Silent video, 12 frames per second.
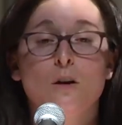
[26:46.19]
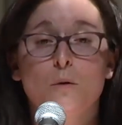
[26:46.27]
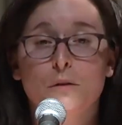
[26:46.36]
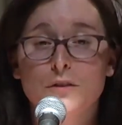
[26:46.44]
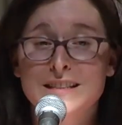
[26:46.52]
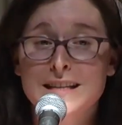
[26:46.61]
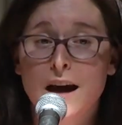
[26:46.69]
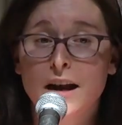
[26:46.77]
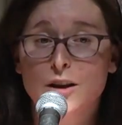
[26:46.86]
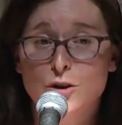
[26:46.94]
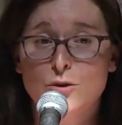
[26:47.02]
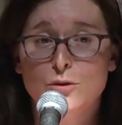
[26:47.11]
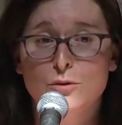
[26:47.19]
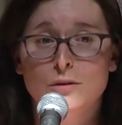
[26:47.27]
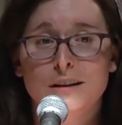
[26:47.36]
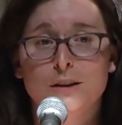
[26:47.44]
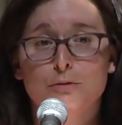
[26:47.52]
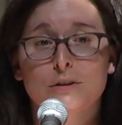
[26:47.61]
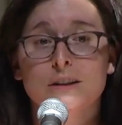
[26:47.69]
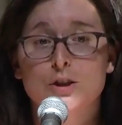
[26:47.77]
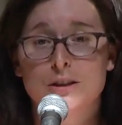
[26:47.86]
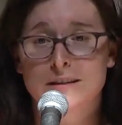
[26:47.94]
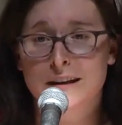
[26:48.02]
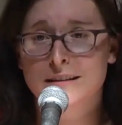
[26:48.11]
Well, if it's not you in the
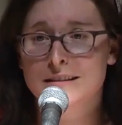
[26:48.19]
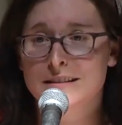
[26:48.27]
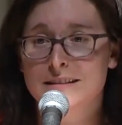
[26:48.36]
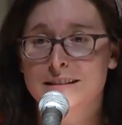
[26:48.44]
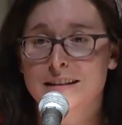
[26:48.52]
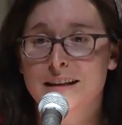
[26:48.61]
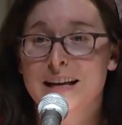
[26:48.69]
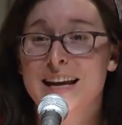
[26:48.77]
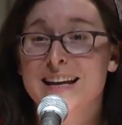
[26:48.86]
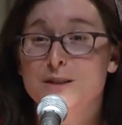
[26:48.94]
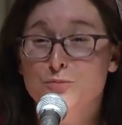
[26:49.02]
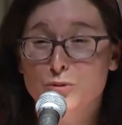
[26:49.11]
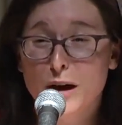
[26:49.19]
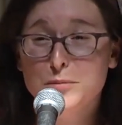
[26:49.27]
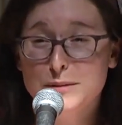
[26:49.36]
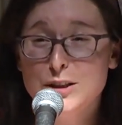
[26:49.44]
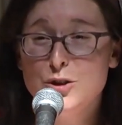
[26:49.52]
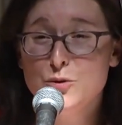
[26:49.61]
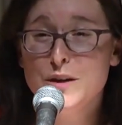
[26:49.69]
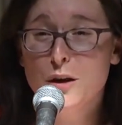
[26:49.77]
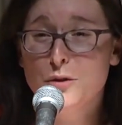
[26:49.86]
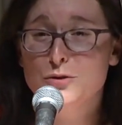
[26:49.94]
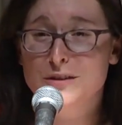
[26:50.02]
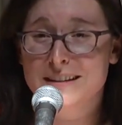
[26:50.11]
religious sense, it's probably you in
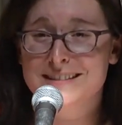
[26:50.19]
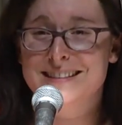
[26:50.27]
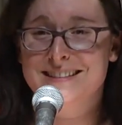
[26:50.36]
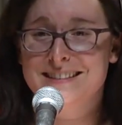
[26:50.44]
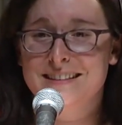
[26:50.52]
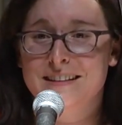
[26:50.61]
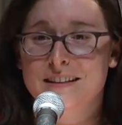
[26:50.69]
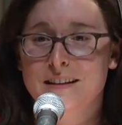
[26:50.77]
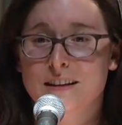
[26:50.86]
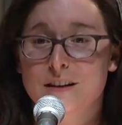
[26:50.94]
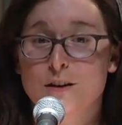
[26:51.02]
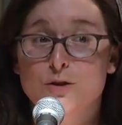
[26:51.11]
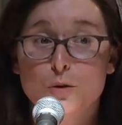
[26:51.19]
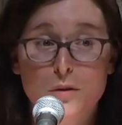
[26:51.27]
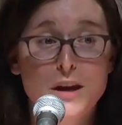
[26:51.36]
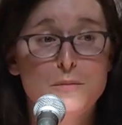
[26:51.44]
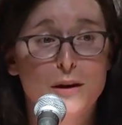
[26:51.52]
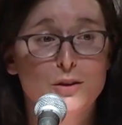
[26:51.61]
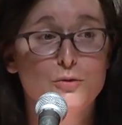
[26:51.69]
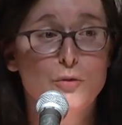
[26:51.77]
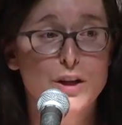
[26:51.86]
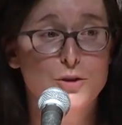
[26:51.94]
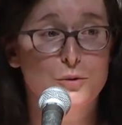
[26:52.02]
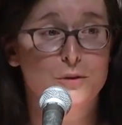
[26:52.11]
other senses. So think about the
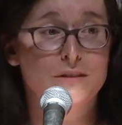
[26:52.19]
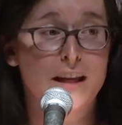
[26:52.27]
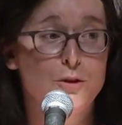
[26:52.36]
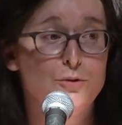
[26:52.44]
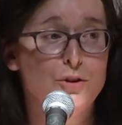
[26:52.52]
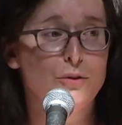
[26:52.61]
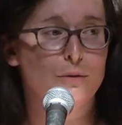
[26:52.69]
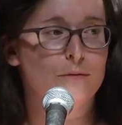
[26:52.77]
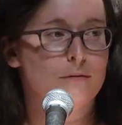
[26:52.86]
rituals that you do.